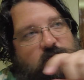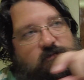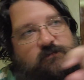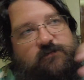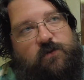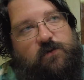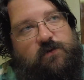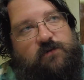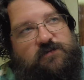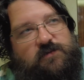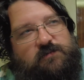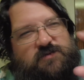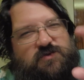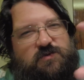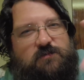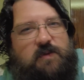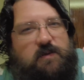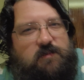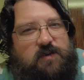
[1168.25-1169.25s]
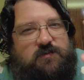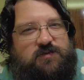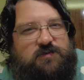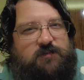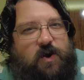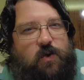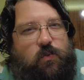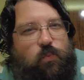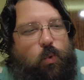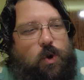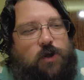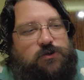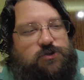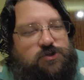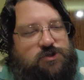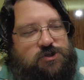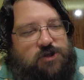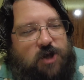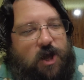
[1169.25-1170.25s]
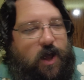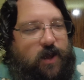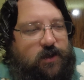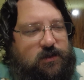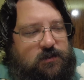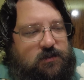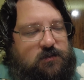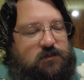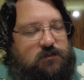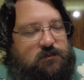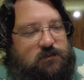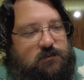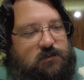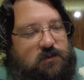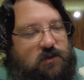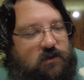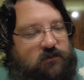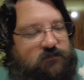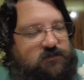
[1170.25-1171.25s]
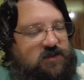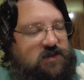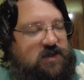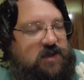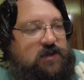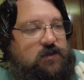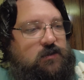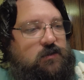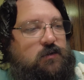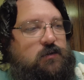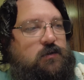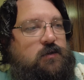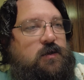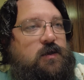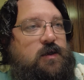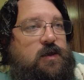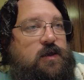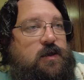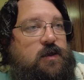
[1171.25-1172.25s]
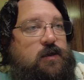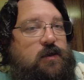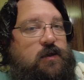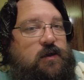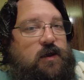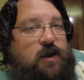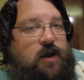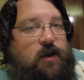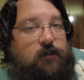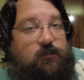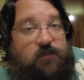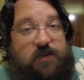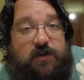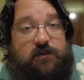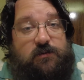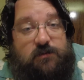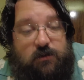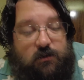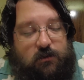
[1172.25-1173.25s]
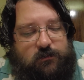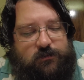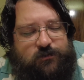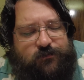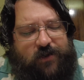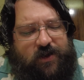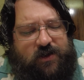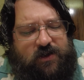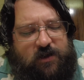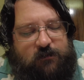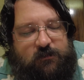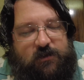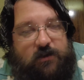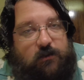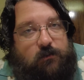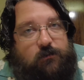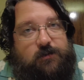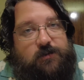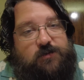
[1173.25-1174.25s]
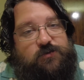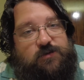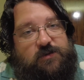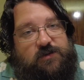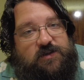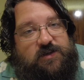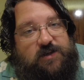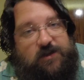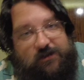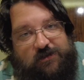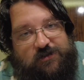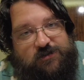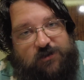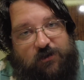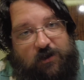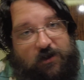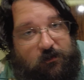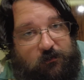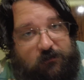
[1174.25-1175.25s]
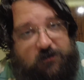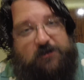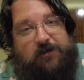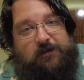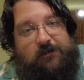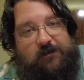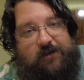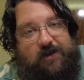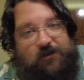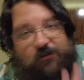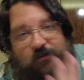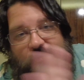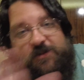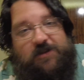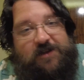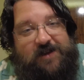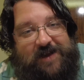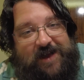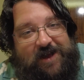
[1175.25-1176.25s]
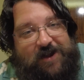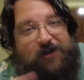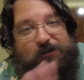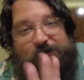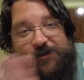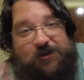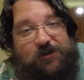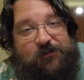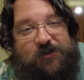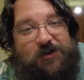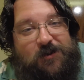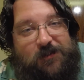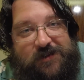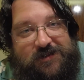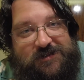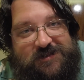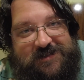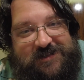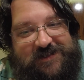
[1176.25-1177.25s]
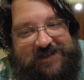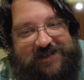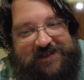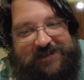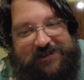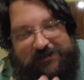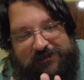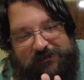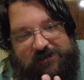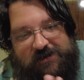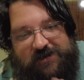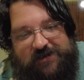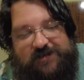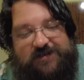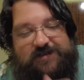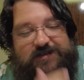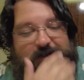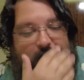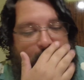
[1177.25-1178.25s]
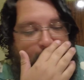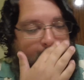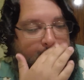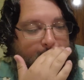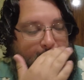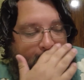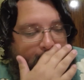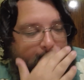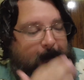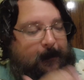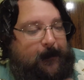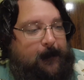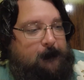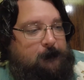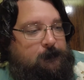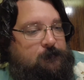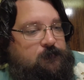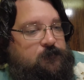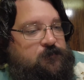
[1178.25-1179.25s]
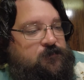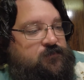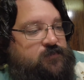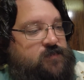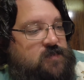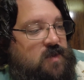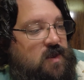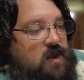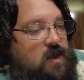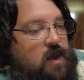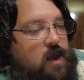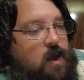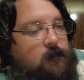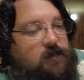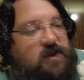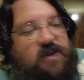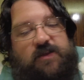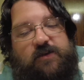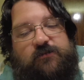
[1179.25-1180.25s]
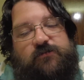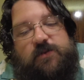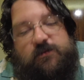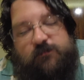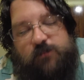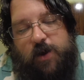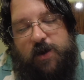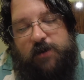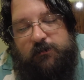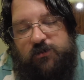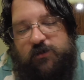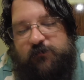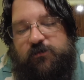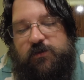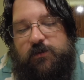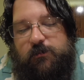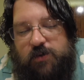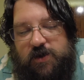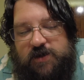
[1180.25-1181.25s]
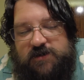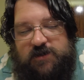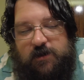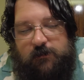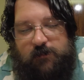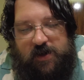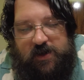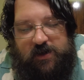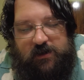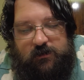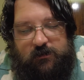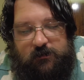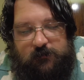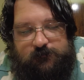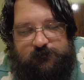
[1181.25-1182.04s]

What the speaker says: 4 of them, so maybe it was about 1 shot of tequila. But it's fine. I don't really drink tequila, so I don't really want a bunch of tequila, to be honest. But I think for the price I paid,